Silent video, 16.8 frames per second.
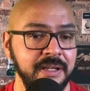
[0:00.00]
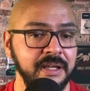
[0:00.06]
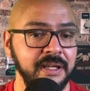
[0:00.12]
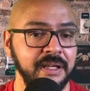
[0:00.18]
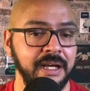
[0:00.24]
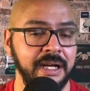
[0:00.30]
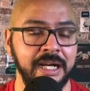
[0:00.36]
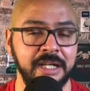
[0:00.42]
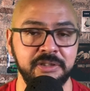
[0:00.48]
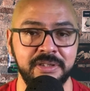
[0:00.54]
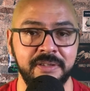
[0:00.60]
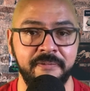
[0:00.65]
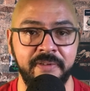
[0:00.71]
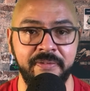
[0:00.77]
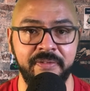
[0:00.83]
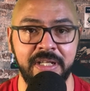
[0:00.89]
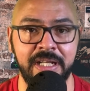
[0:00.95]

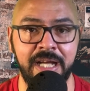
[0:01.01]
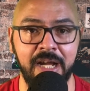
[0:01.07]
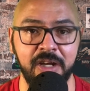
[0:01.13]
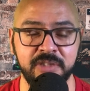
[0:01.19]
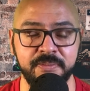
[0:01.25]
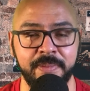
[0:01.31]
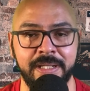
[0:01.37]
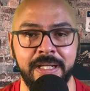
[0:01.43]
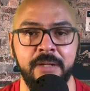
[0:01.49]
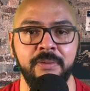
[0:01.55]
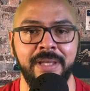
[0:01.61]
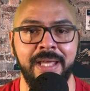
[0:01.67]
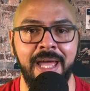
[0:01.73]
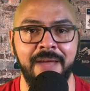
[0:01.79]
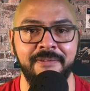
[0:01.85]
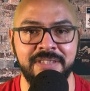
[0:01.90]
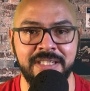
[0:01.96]
$150, but I only
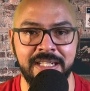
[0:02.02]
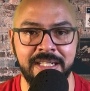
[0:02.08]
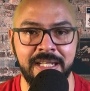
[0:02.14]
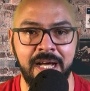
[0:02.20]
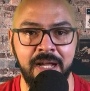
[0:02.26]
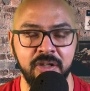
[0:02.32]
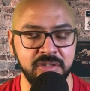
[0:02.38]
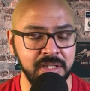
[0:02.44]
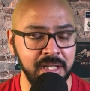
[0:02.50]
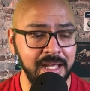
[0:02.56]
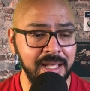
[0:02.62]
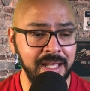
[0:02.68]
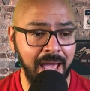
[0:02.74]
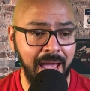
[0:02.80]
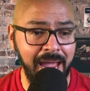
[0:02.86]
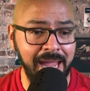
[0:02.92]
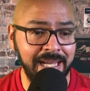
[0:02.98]
have $10,
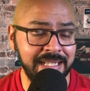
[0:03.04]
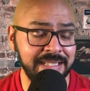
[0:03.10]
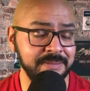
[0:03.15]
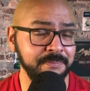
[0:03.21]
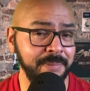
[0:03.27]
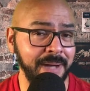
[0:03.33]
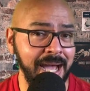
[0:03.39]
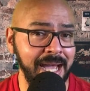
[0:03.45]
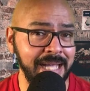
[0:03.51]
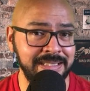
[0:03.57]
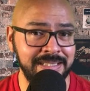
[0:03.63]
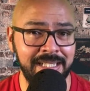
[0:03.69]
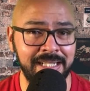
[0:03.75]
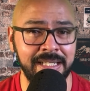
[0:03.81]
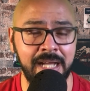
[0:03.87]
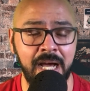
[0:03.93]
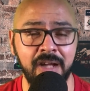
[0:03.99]
I can buy
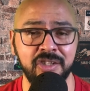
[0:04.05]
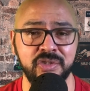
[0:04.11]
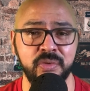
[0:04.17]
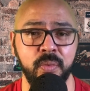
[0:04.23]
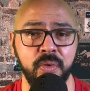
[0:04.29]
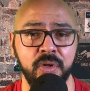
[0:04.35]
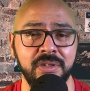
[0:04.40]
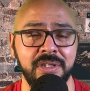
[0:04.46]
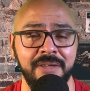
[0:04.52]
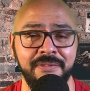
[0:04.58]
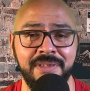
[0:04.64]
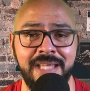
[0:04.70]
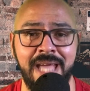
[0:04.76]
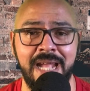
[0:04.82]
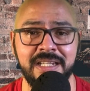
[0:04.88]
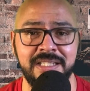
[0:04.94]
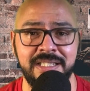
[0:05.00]
$10 worth of
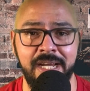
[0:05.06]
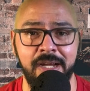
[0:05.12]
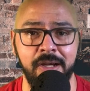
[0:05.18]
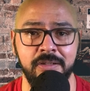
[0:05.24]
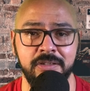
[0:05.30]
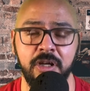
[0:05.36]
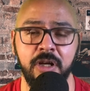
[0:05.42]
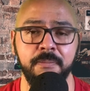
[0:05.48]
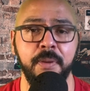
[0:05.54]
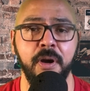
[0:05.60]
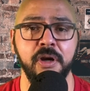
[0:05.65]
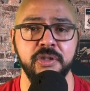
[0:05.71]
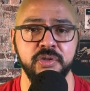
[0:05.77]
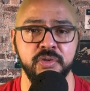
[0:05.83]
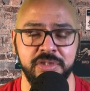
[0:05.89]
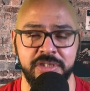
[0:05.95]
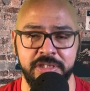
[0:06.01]
that share. It's called
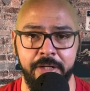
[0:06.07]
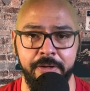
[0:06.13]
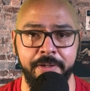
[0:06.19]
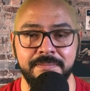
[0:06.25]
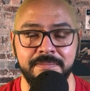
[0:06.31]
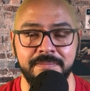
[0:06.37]
partial sharing.